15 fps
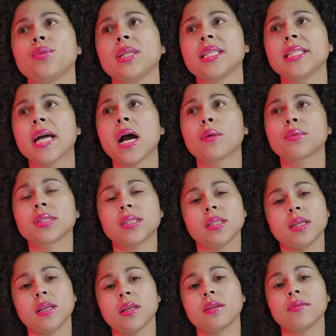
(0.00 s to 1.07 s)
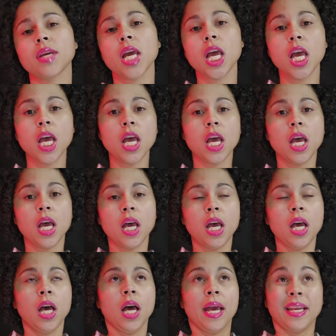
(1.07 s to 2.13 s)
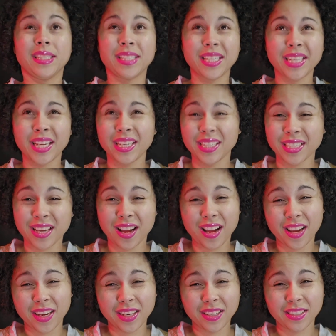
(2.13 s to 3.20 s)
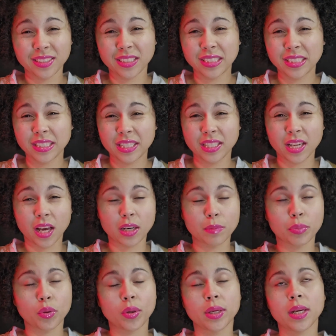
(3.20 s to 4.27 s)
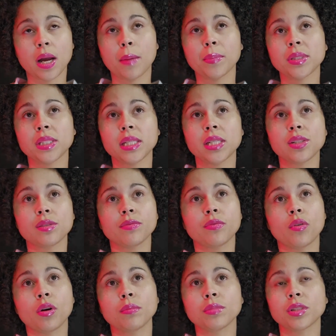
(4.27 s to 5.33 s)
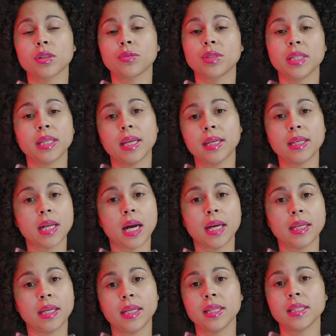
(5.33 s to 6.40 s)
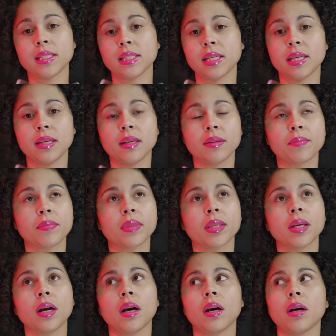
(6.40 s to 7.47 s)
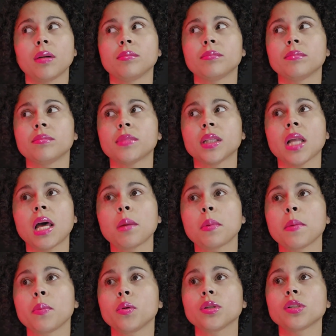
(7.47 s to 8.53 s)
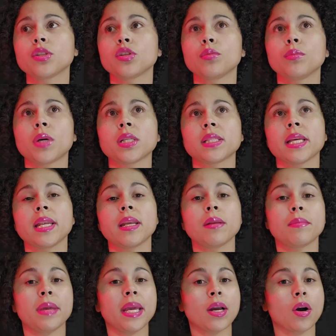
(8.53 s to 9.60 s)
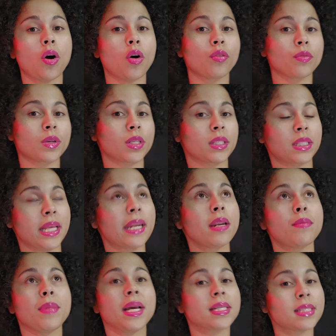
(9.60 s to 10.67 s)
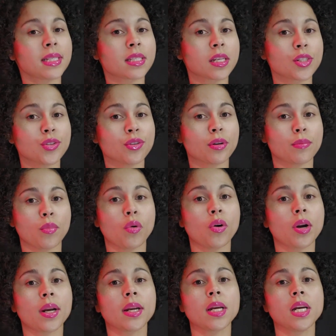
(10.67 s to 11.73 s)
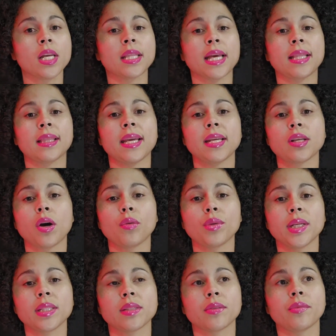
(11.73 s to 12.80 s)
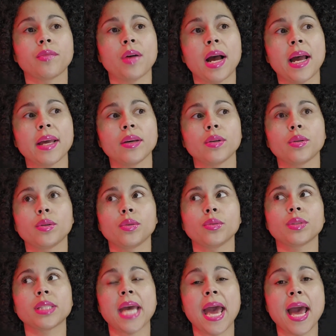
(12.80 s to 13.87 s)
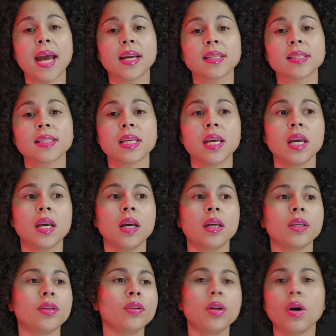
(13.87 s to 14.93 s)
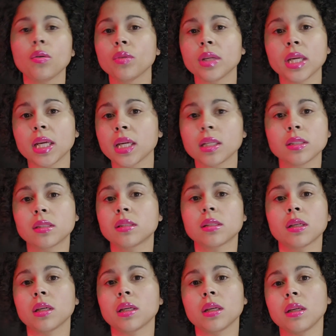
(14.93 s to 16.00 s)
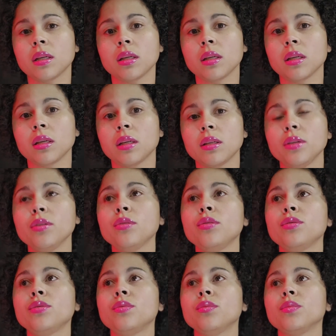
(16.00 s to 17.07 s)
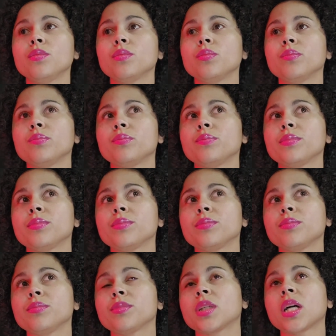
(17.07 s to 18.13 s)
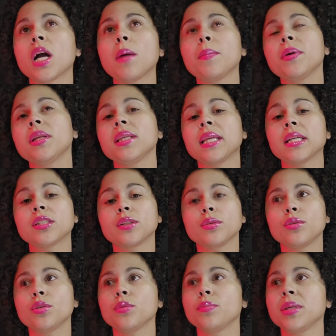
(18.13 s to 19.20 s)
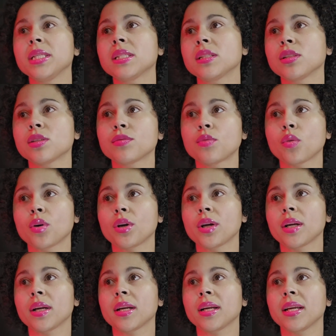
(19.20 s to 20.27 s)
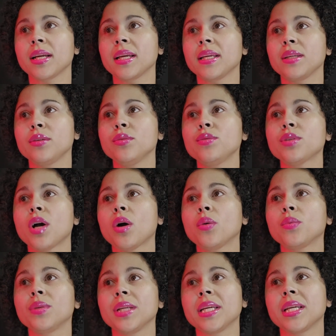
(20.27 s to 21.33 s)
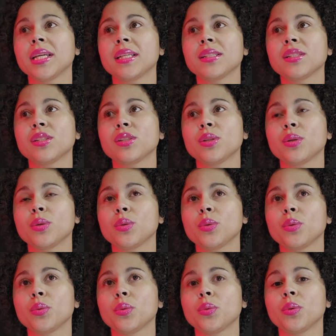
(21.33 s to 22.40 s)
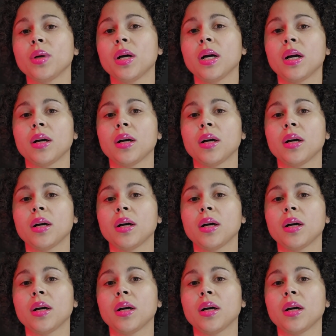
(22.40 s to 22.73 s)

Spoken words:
you did not receive a 1099 non-employee compensation form, so 1099 NEC. A lot of people assume because they didn't make 600 or more that they don't need to file tax. You don't need to. The company that you do business for, you don't need to.